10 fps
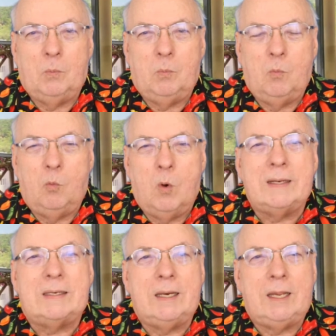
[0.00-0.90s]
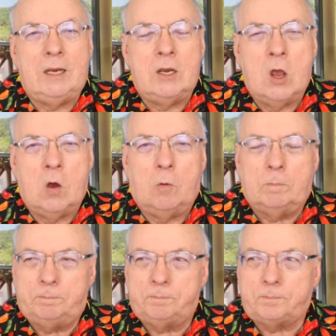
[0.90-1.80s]
what did he know?
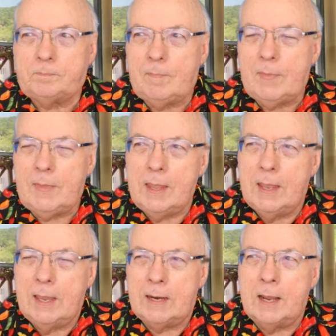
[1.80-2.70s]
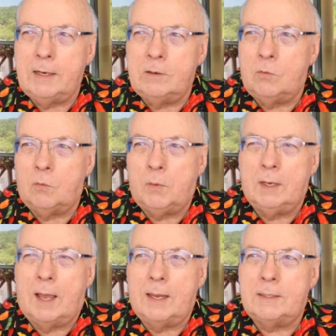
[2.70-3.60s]
And I didn't
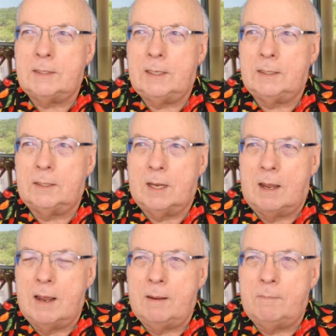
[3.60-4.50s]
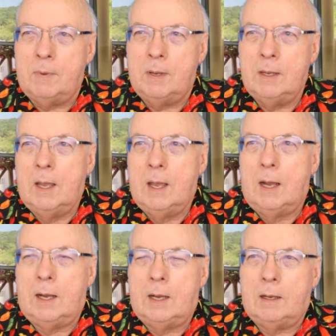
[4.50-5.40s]
realize it at the time
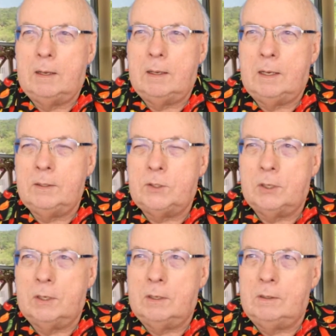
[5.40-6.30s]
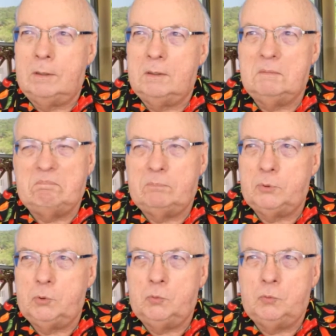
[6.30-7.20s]
until
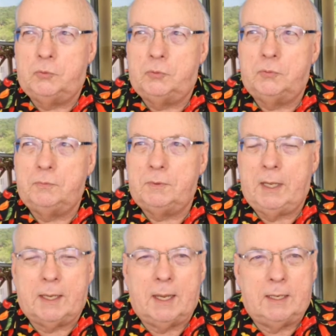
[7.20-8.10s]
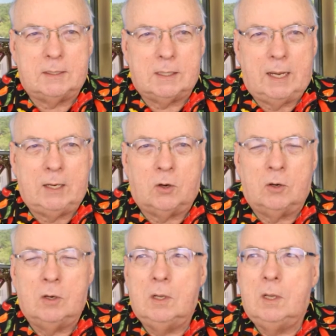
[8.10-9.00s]
decades
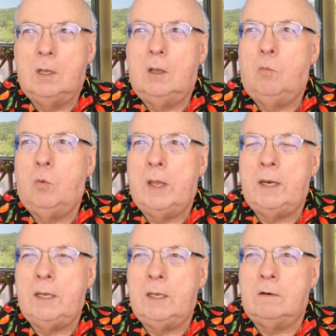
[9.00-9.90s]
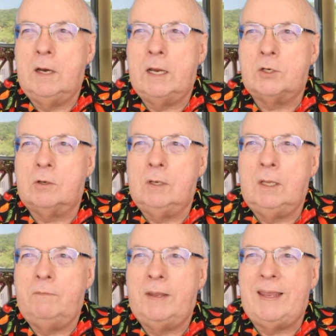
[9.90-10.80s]
later, when International
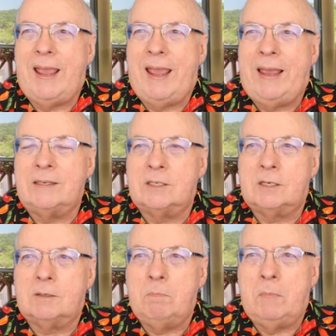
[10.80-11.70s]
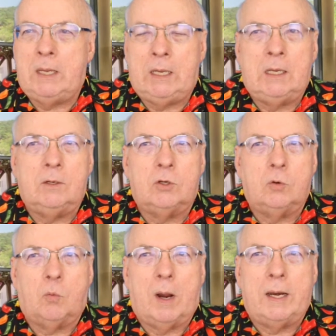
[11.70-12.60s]
Living asked me to
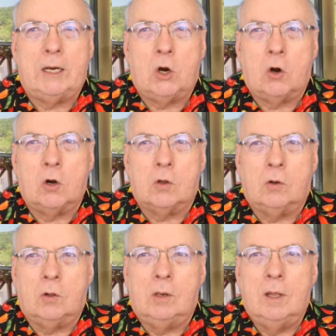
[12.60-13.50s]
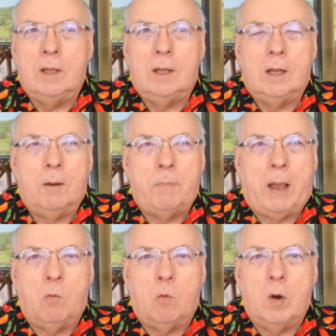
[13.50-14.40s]
write an article
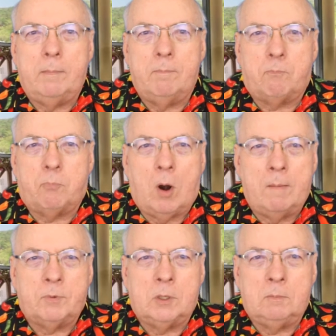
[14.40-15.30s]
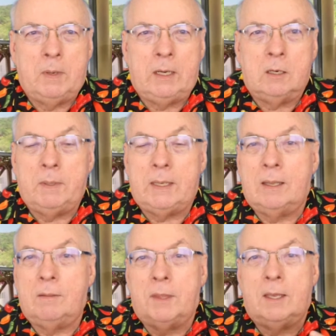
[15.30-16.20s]
about what prompted me to
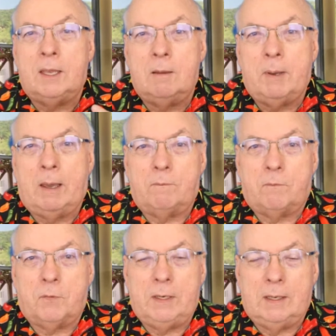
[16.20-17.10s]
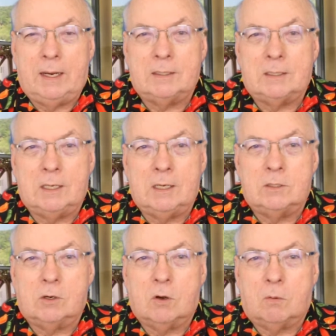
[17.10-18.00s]
begin thinking about freelancing as
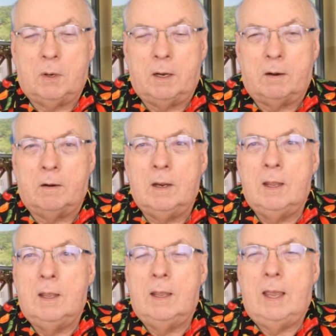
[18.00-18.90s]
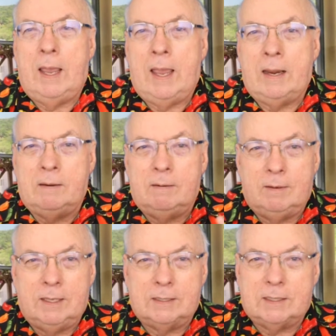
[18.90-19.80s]
a career. And
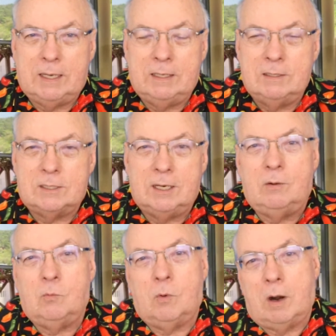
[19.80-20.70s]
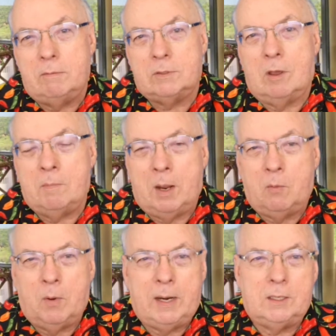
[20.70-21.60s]
this incident where I was on my
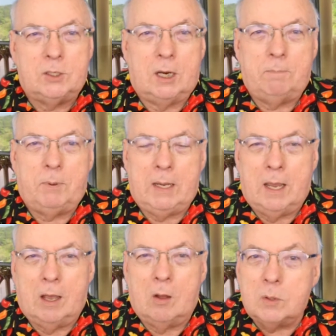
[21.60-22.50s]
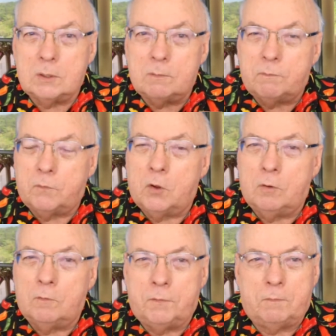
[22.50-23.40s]
way to JPL was a
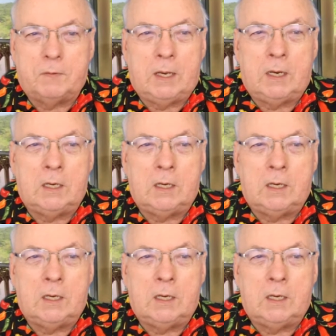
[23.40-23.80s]
full 15